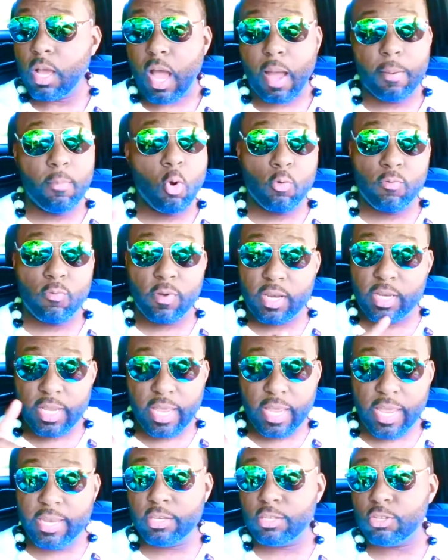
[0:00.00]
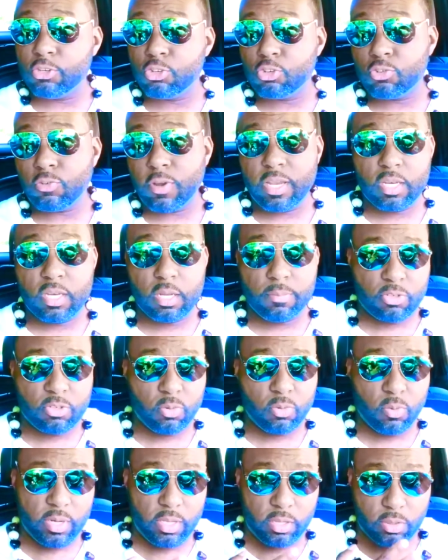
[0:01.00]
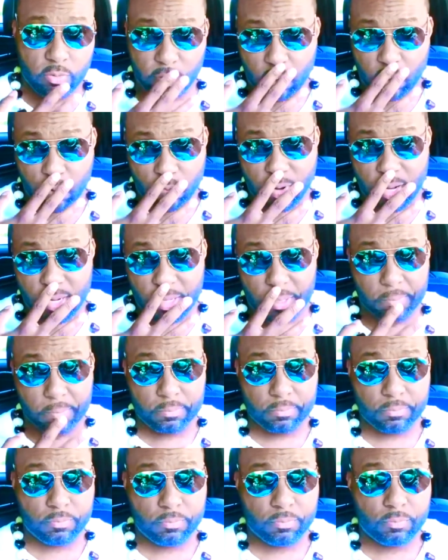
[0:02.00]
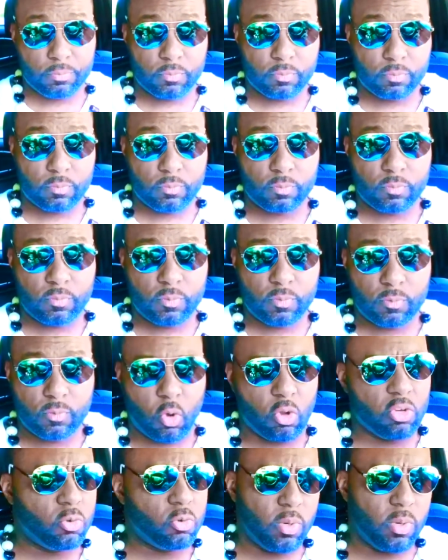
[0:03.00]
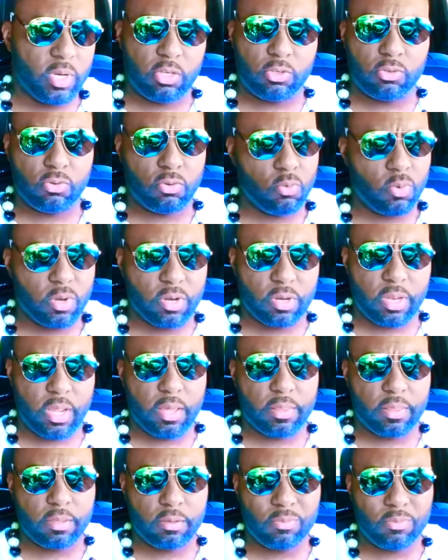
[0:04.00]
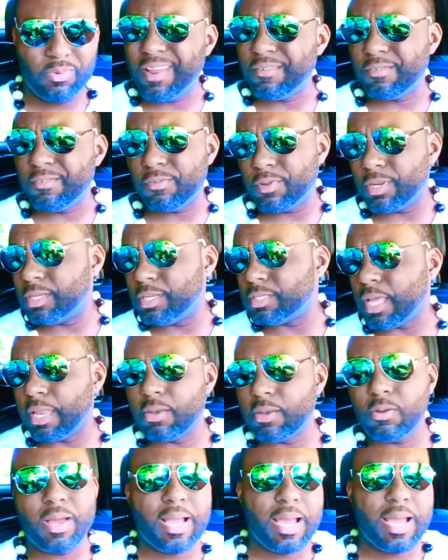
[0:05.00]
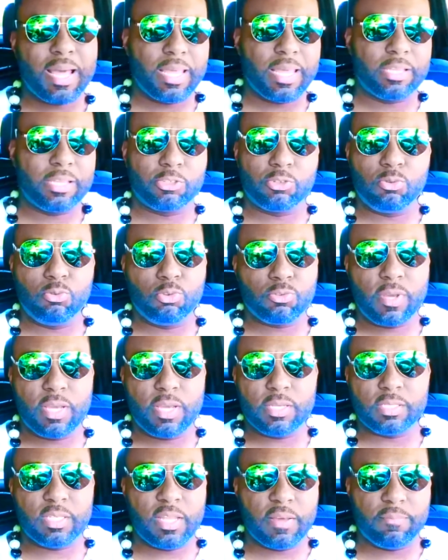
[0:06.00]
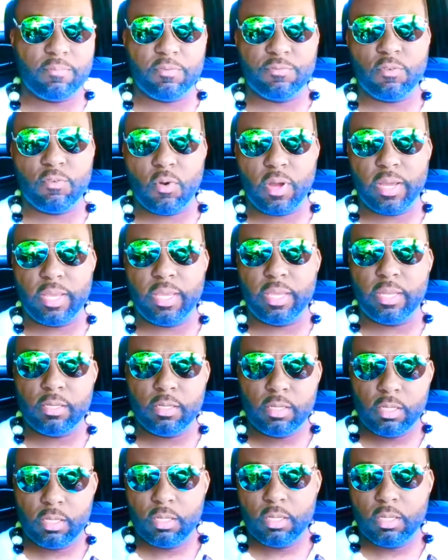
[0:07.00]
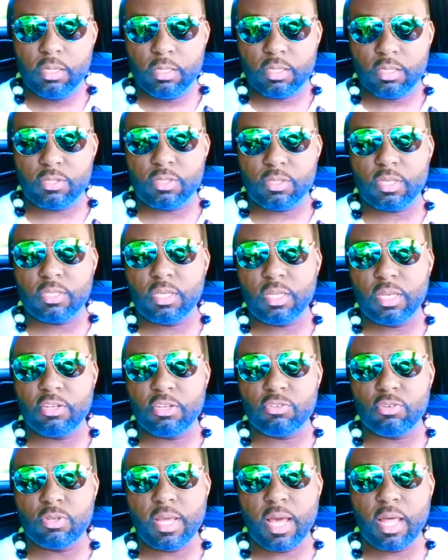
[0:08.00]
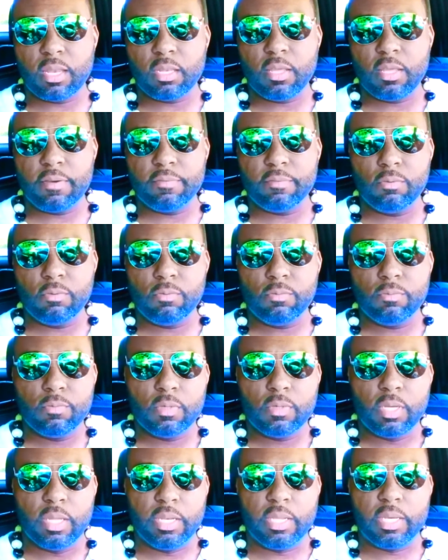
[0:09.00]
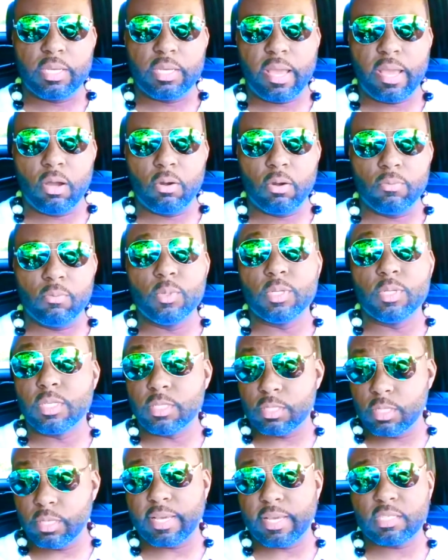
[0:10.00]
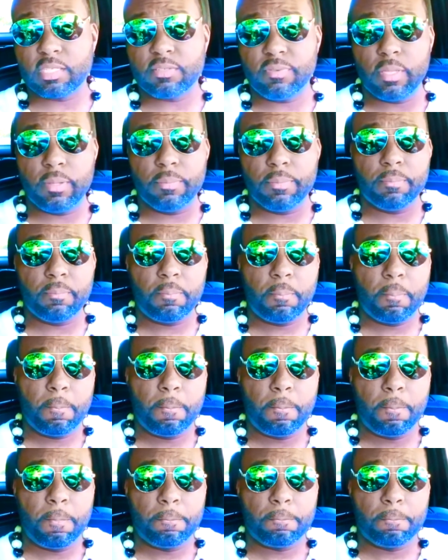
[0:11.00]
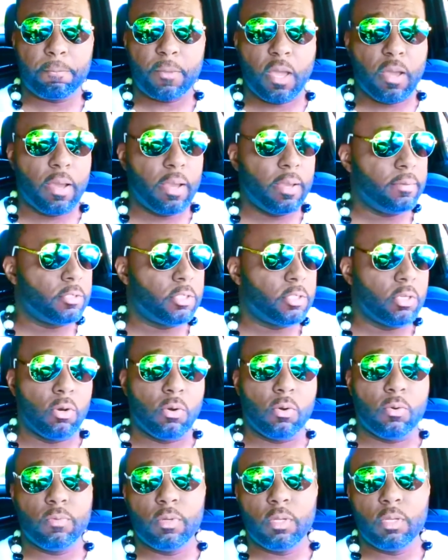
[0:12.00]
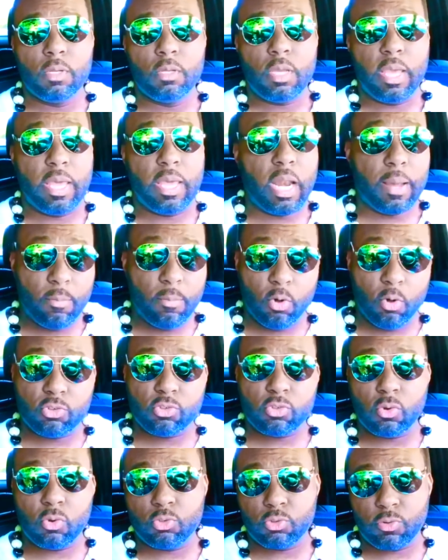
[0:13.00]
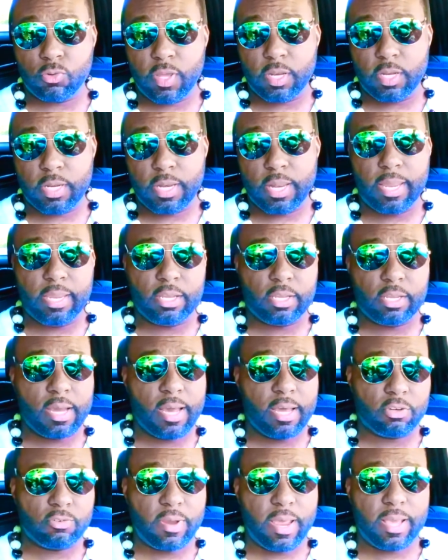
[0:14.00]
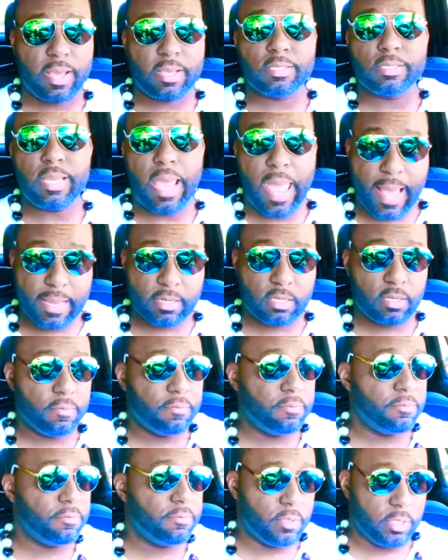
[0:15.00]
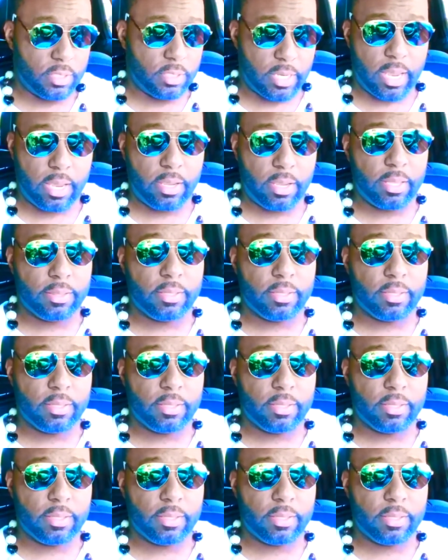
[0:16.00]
I'm already into trade number 23 already. Or 22, one or the other. Whatever it is. I know I got 2 trades left before I hit the $1,600 level in the account, which is the next flip. All right, so, and I'm also trading at 8 contracts as of today.